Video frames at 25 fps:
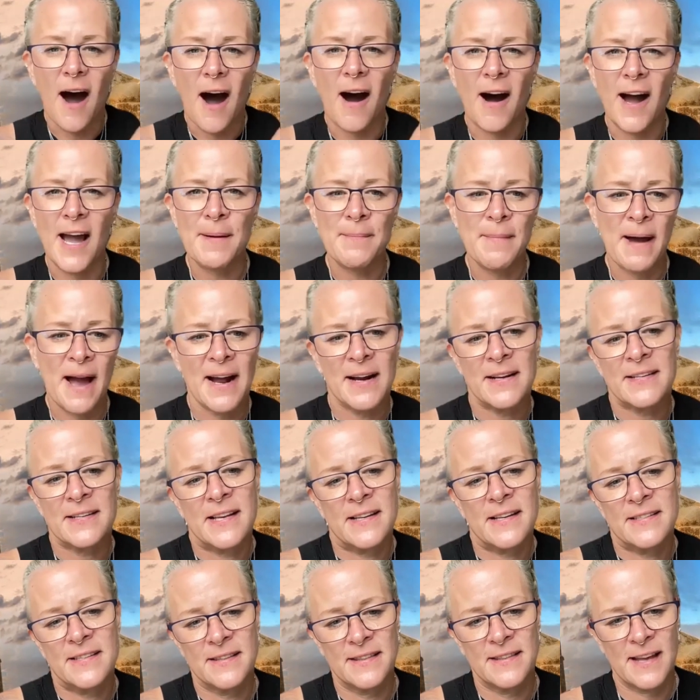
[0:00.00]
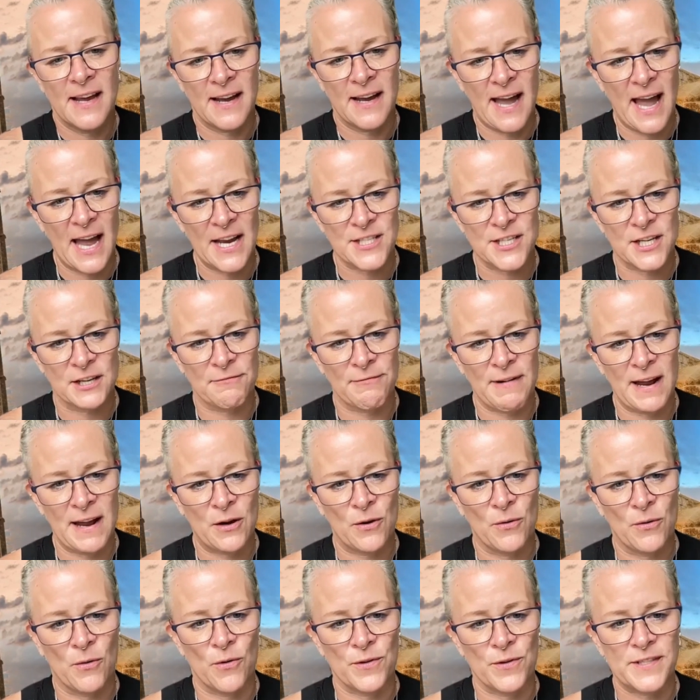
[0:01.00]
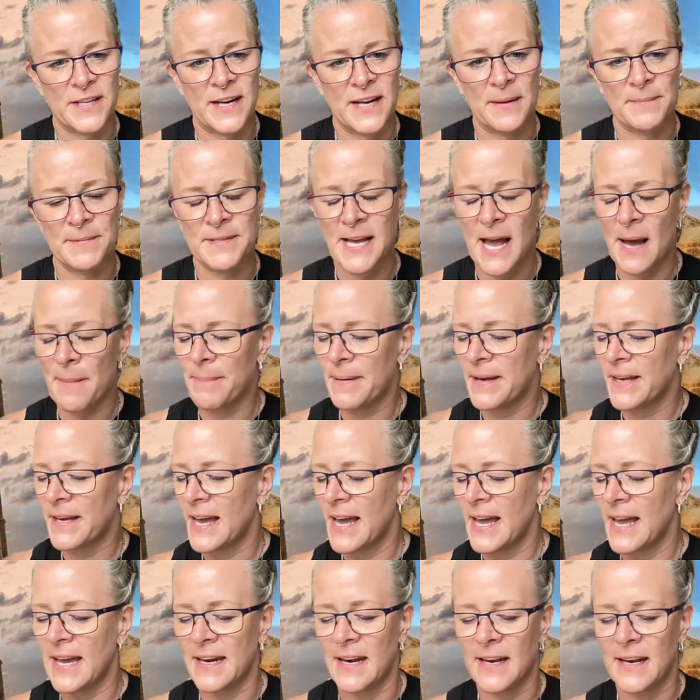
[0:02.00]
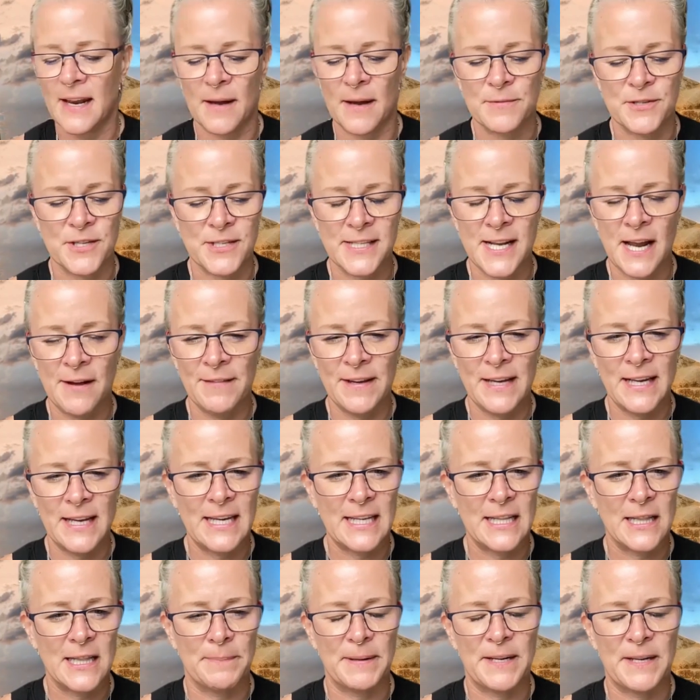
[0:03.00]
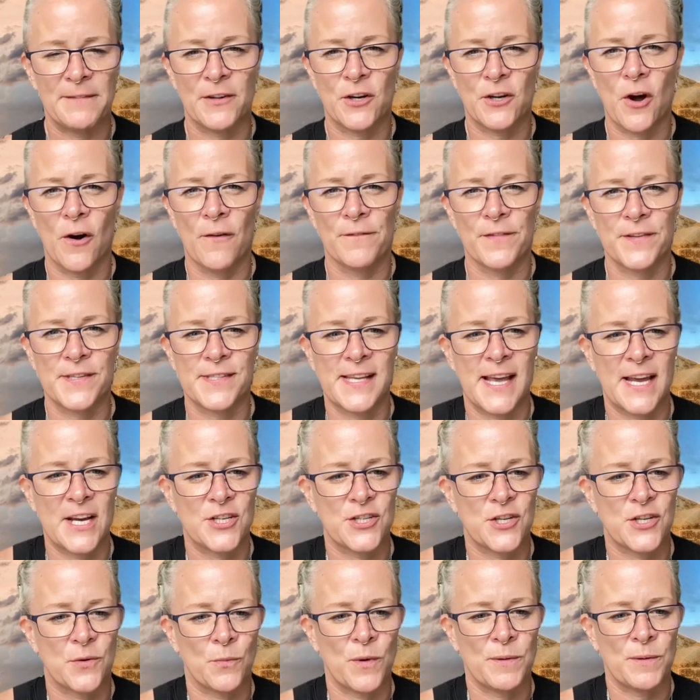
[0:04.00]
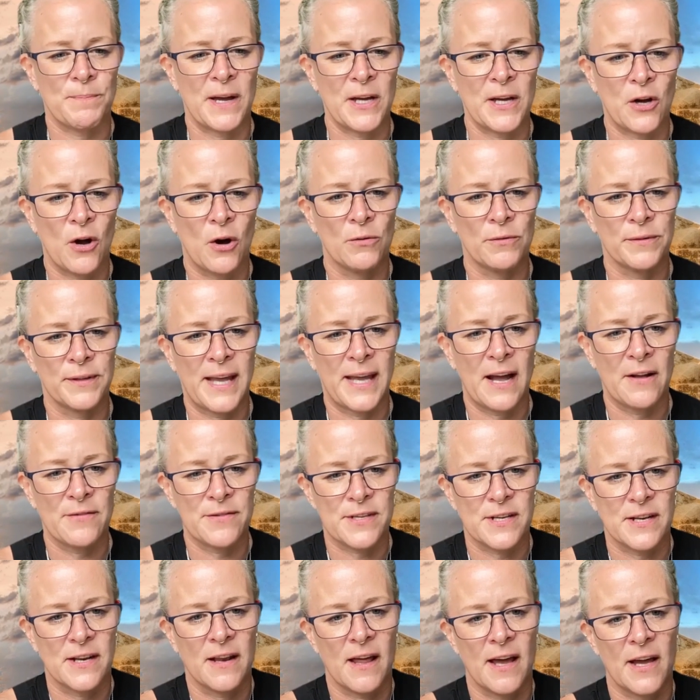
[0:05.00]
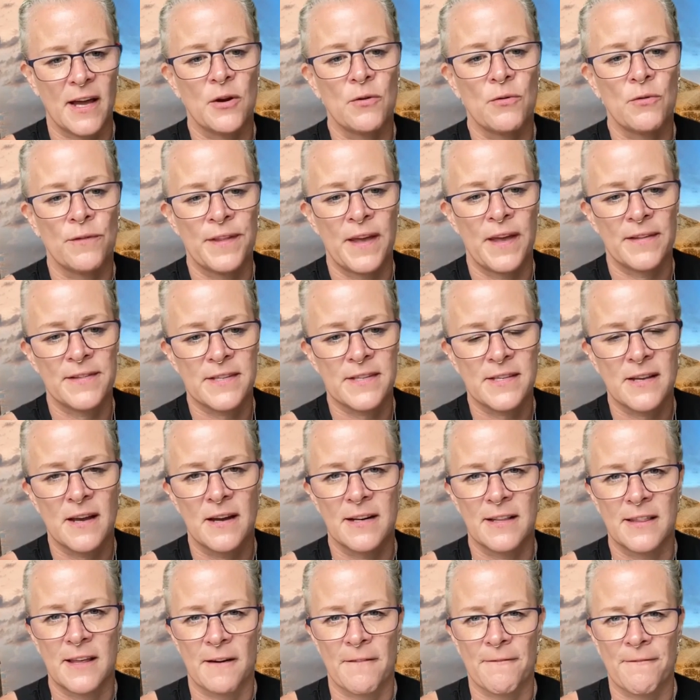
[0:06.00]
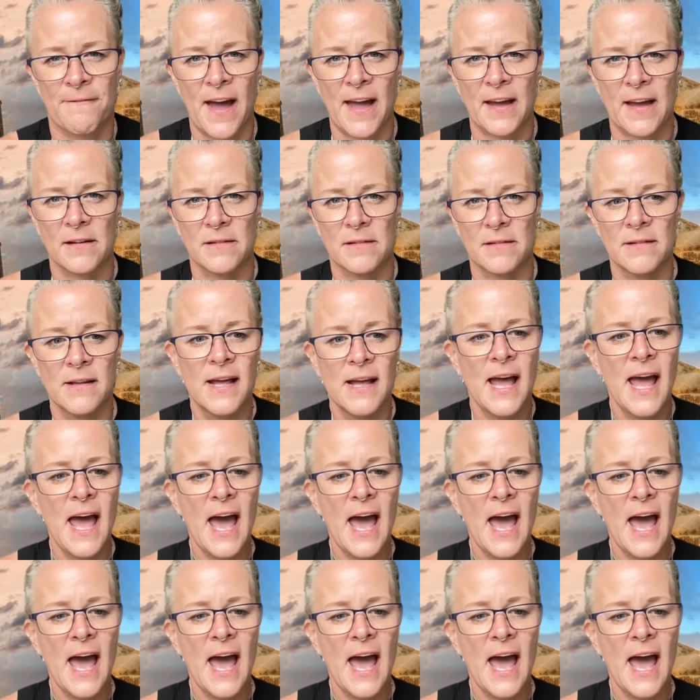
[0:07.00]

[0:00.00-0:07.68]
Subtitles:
I am accessing the Akashic records, and I'm tapping in, and I'm just having a little bit of a conversation with my golden counselor light who are on the other side of that veil.